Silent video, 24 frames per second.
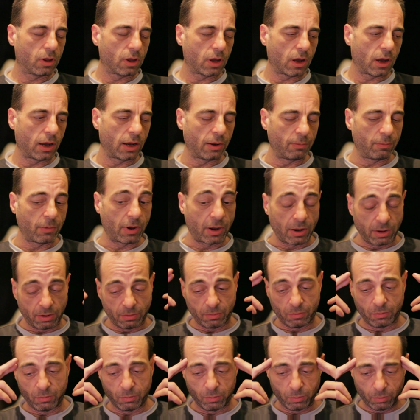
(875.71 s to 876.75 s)
I
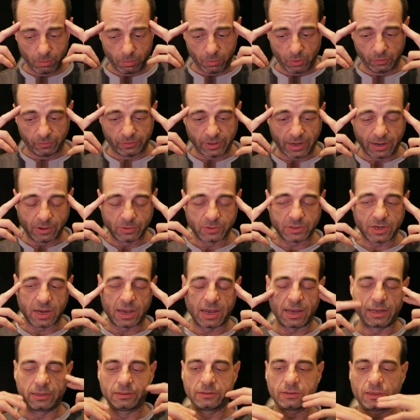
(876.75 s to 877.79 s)
moved house,
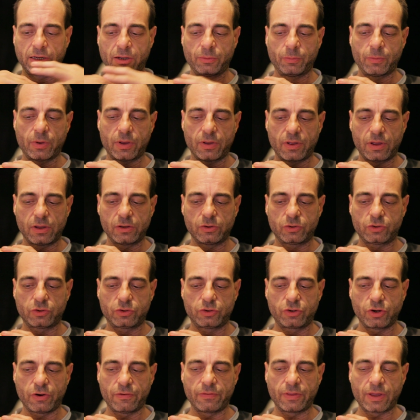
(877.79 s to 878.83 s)
and
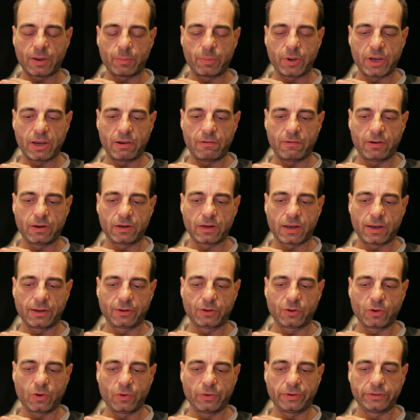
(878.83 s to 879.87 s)
during that period I
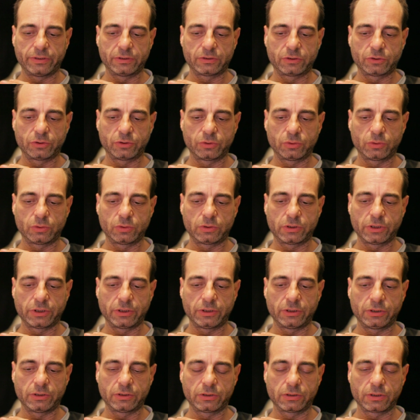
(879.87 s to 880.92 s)
got into
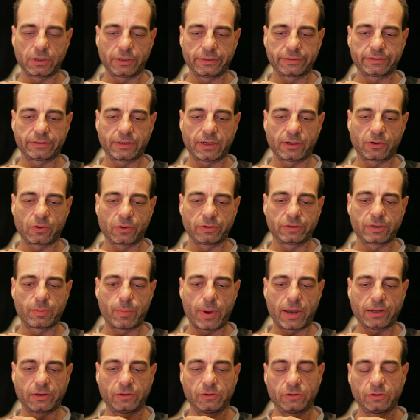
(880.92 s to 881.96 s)
the
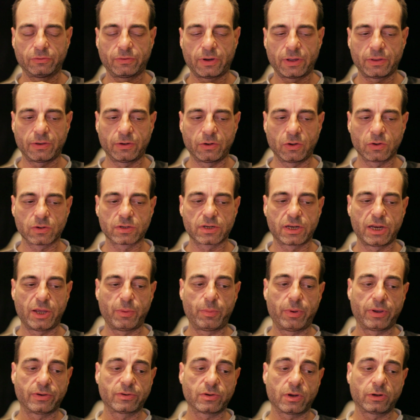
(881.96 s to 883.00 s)
pattern of either not
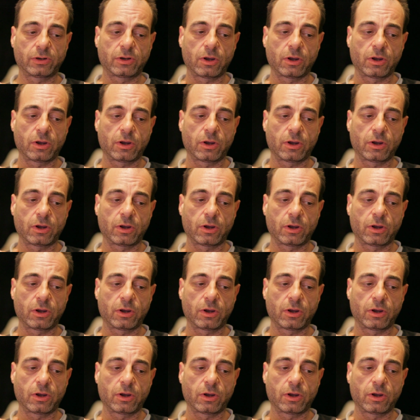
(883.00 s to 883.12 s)
sleeping. So